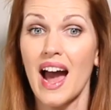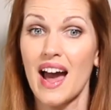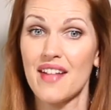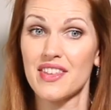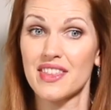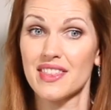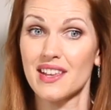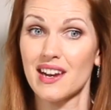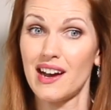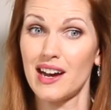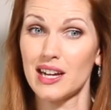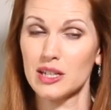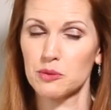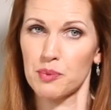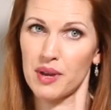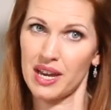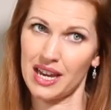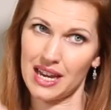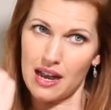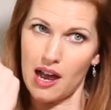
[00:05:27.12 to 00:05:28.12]
And then the last
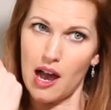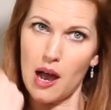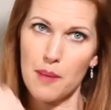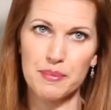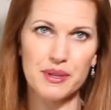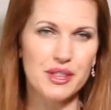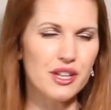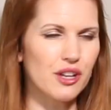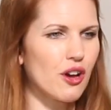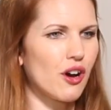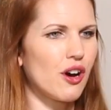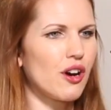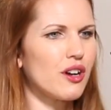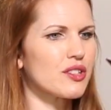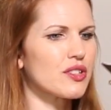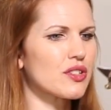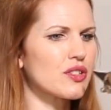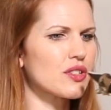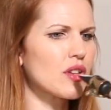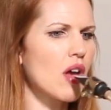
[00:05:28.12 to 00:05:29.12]
bit, up in the
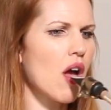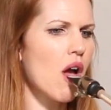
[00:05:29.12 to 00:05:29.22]
gods.